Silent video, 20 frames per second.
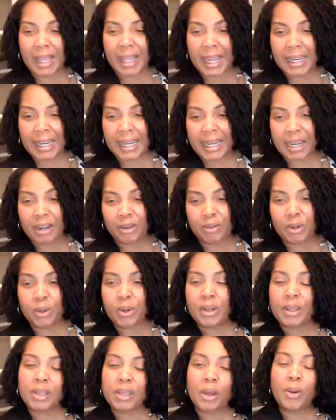Black here
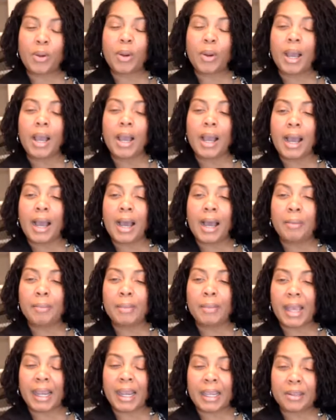wrote. So
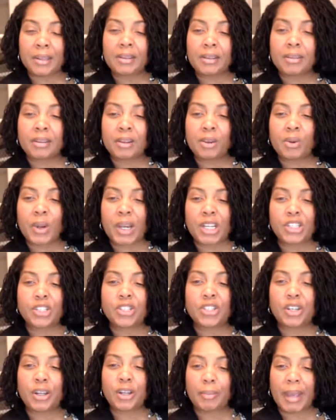um, I guess there's a
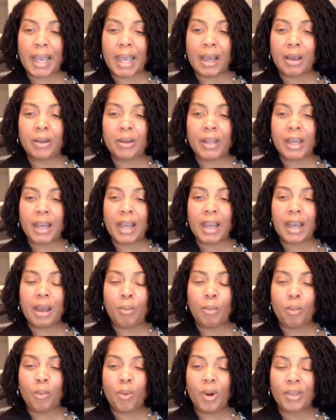question about
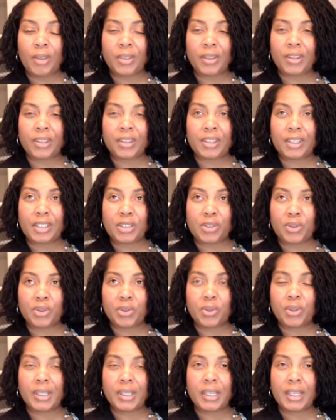um, whether this is
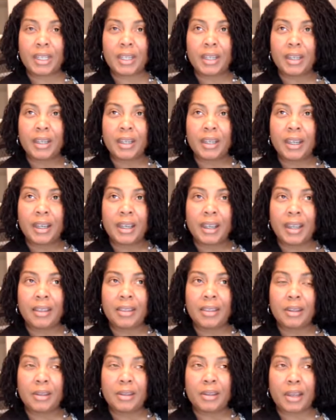truly
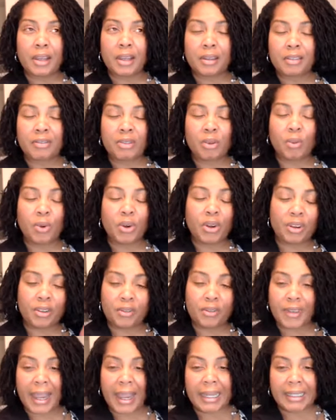in the sense of the word
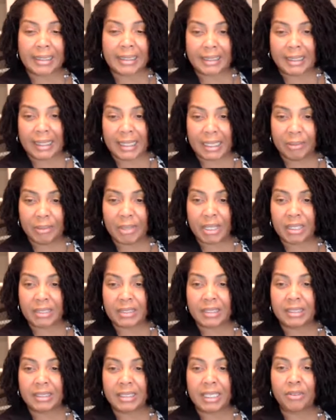a vaccine, because
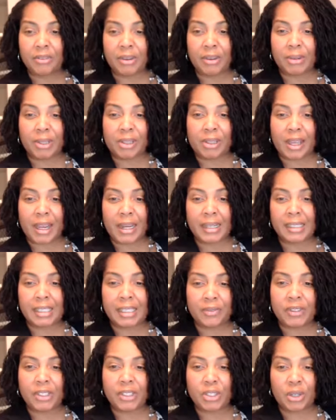he's saying from the
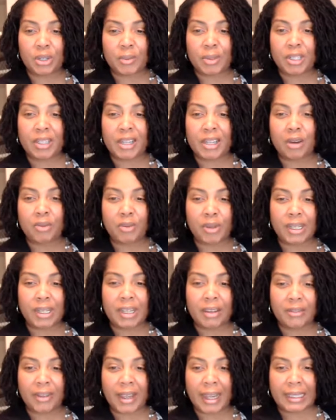scientific term, it's not
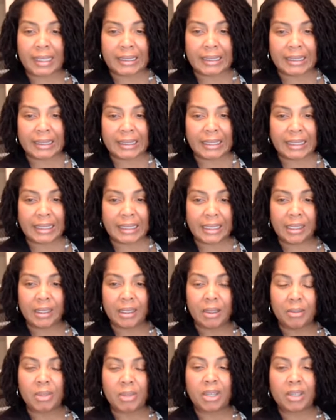really a vaccine
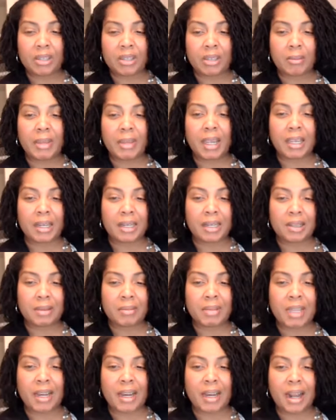because of the
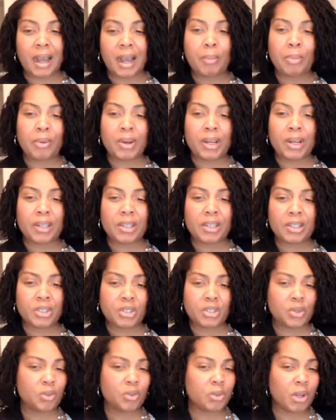mechanism that it operates.
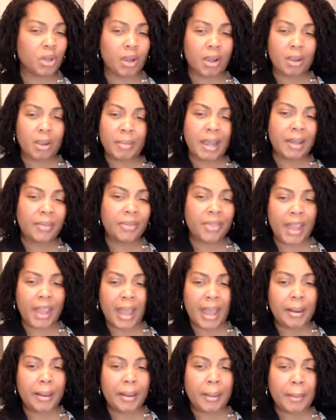Could you talk about
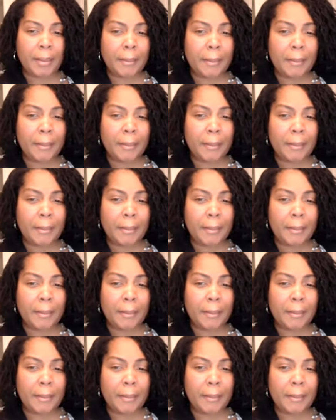that?